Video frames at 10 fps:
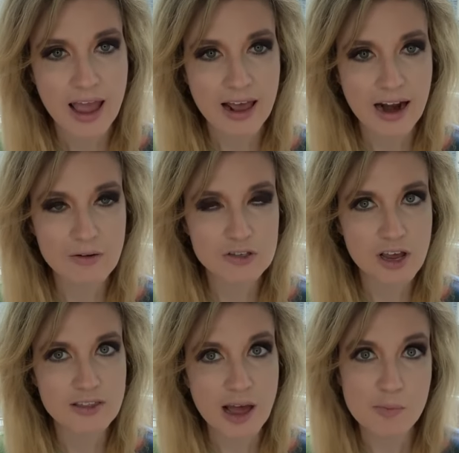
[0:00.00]
And I was
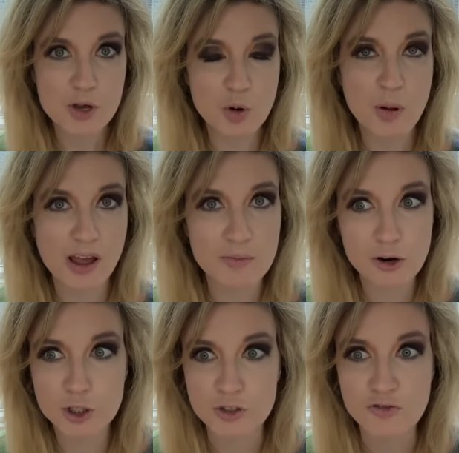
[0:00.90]
like, that Peter Pan
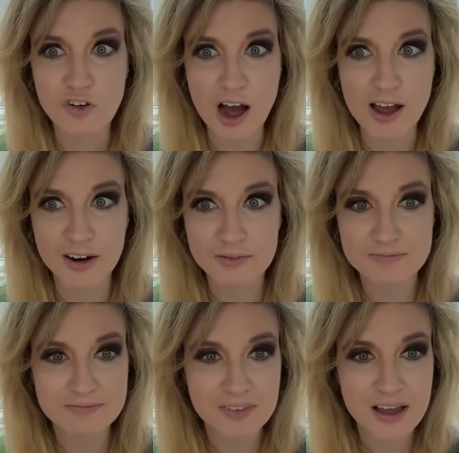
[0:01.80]
merch is fire.
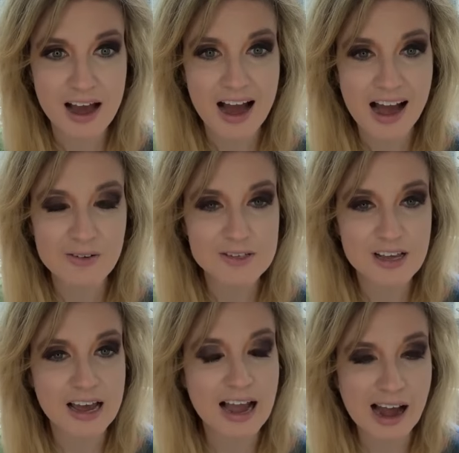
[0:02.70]
I was
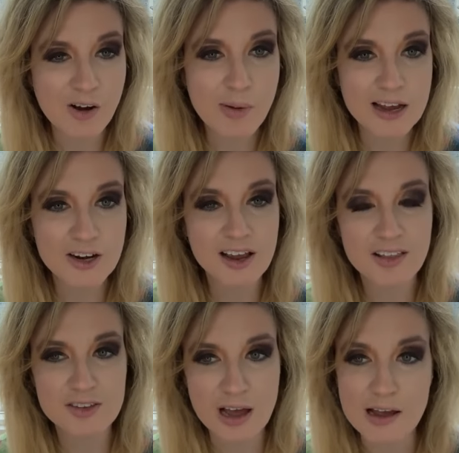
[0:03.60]
like, how am I going to
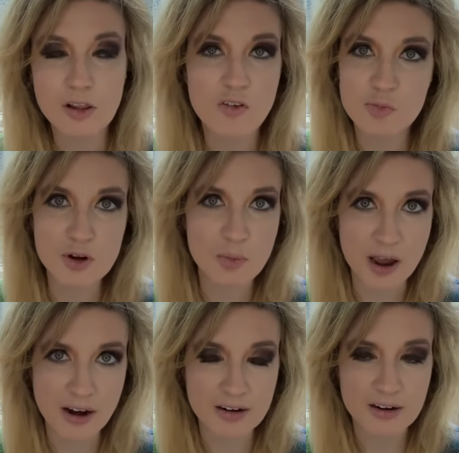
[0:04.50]
get this? I love Peter
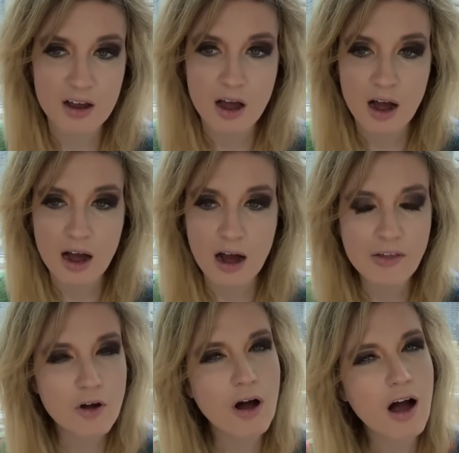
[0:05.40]
Pan. Uh,
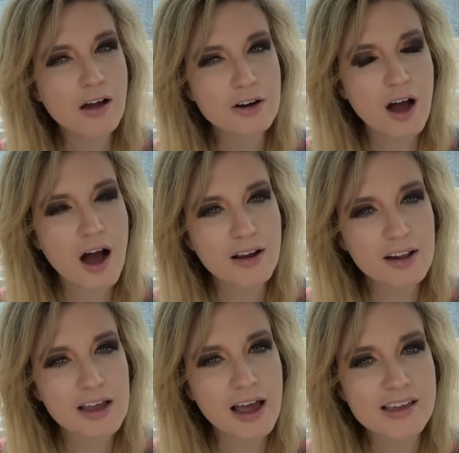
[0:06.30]
although
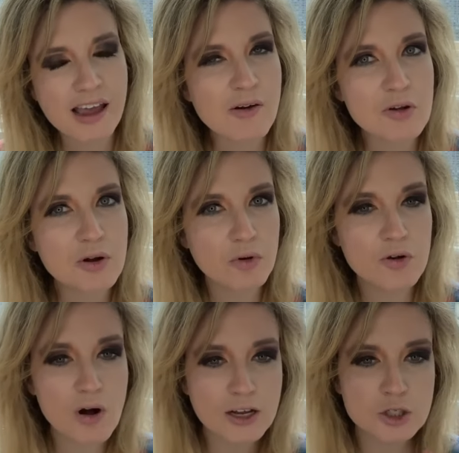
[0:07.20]
oddly, I can't really
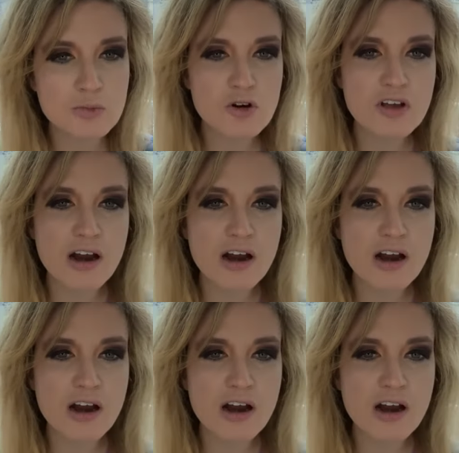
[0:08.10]
rewatch the movie